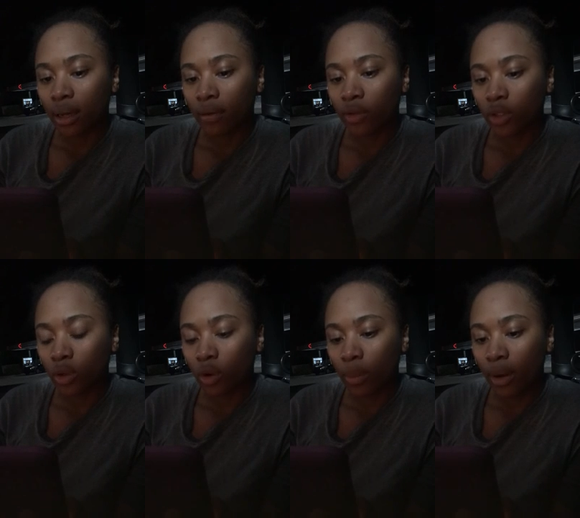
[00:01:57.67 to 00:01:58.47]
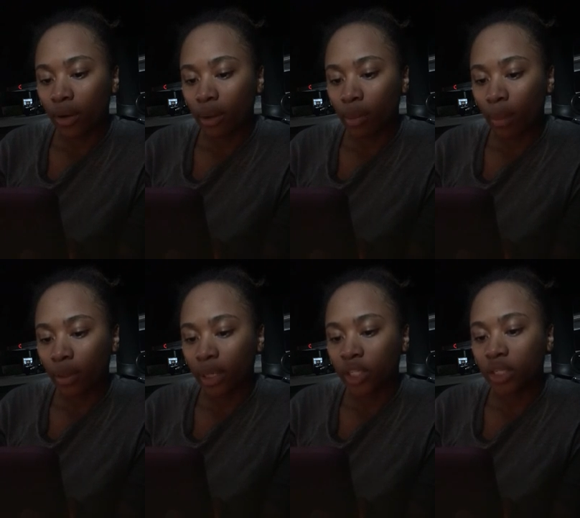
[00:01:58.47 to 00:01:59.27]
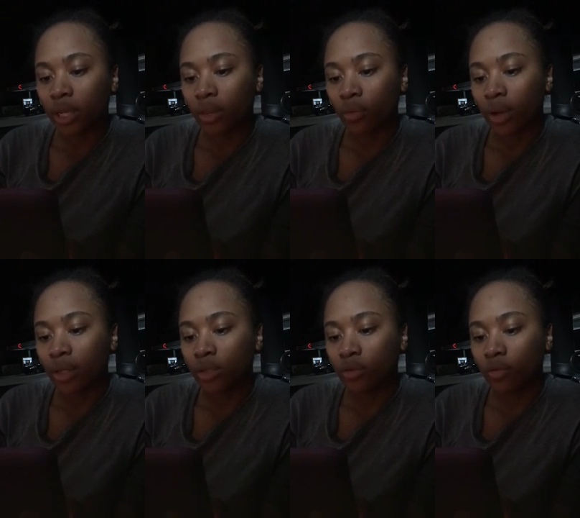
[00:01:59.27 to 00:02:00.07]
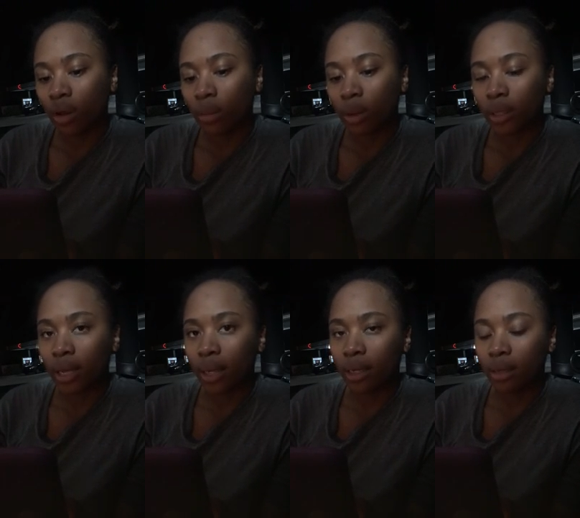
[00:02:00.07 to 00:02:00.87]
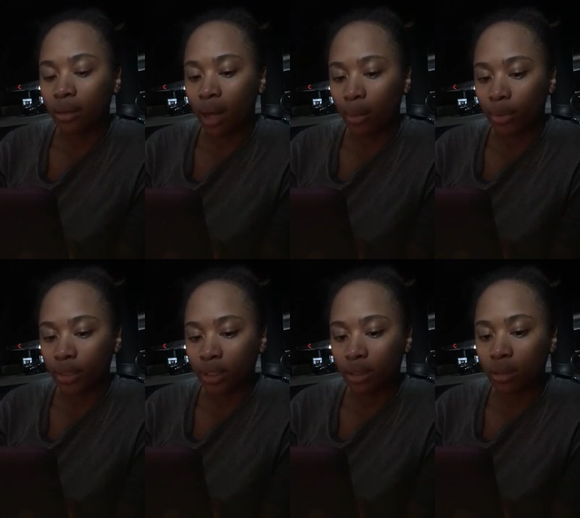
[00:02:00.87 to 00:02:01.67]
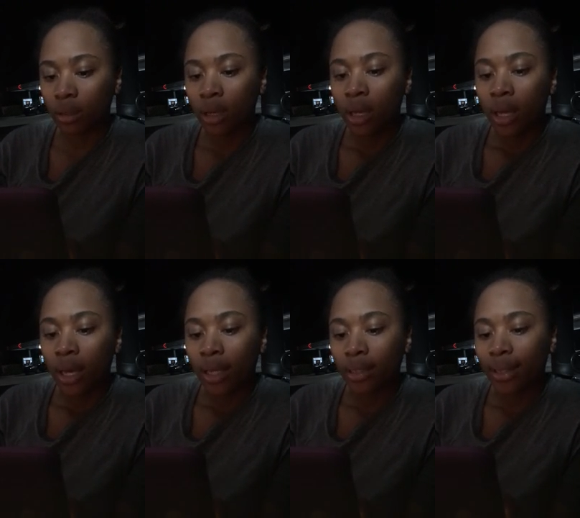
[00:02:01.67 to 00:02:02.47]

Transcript: of the total American population and the rest who fall among the 99%. In the